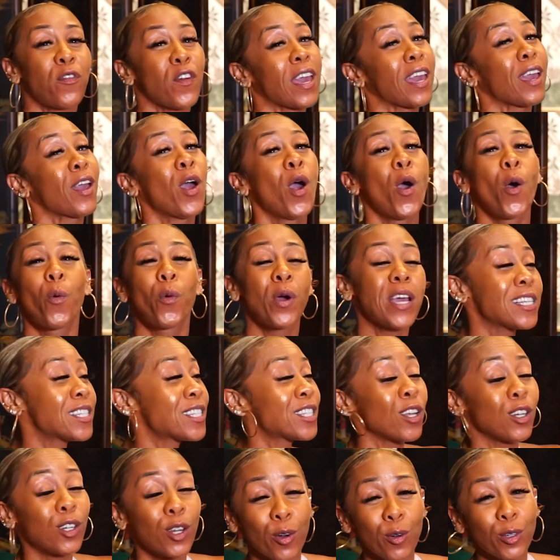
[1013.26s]
wifey, we
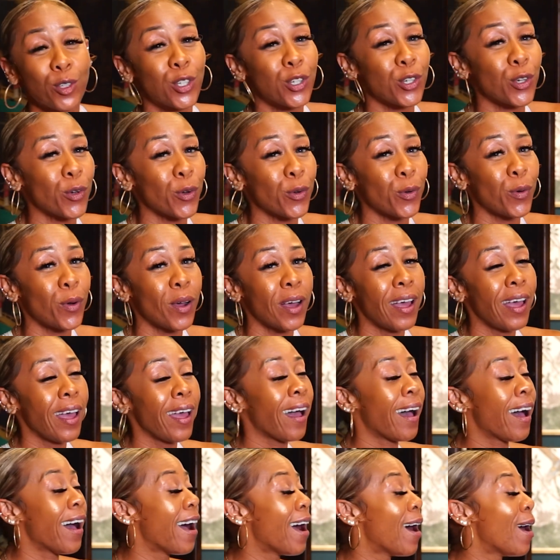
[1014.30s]
salute you.
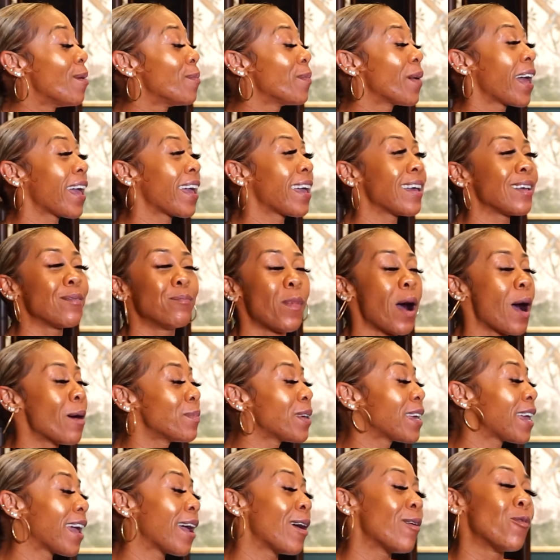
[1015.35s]

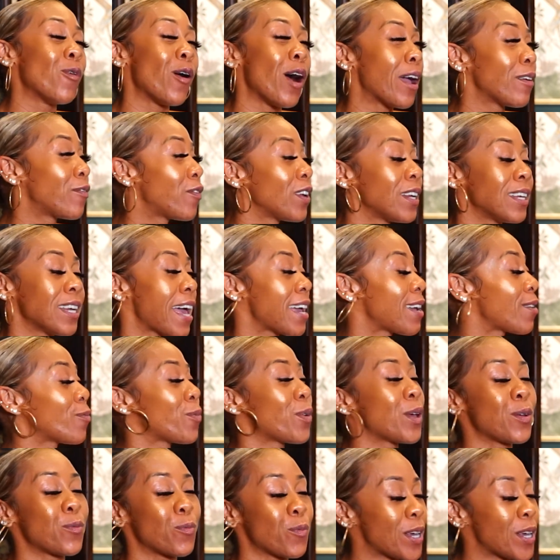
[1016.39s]
Mommy and wife, like we